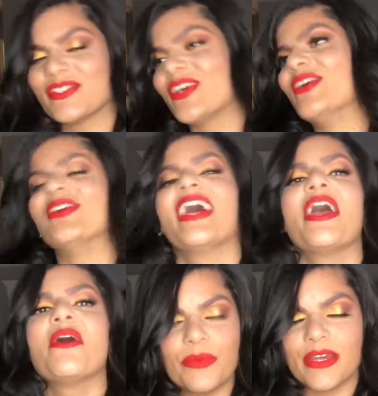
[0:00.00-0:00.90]
So
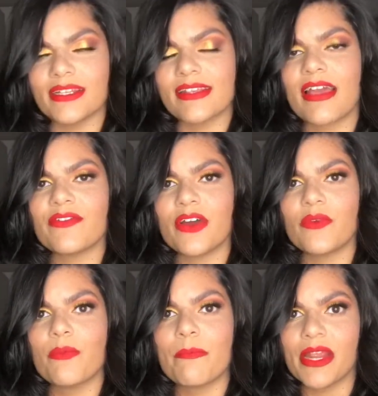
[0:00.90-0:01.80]
you guys have
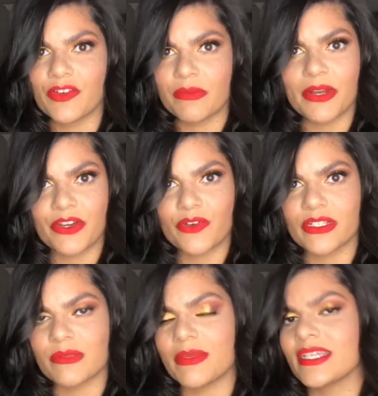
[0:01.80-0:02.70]
a Merry
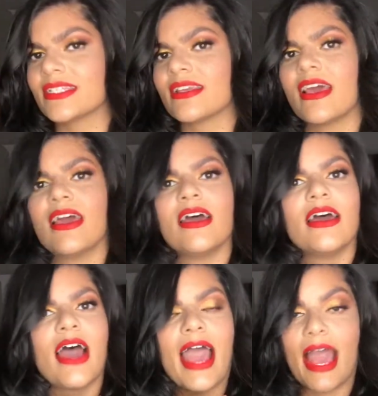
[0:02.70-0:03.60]
Christmas,
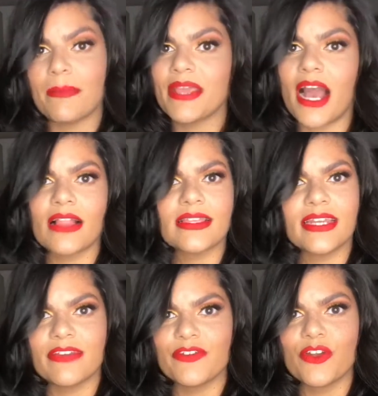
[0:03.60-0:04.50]
a happy
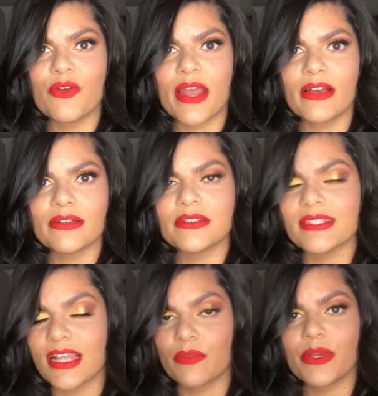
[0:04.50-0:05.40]
holiday. If you don't
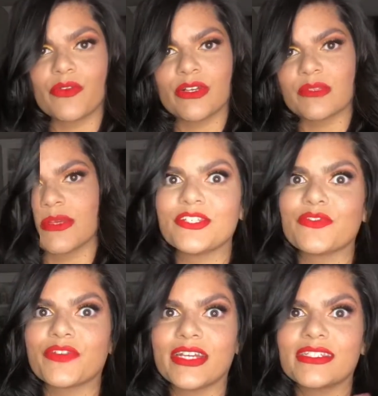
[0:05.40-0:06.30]
celebrate Christmas,
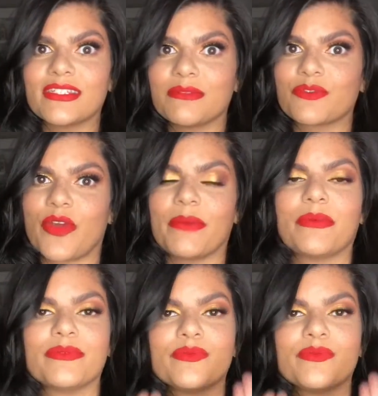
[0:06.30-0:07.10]
don't forget to subscribe.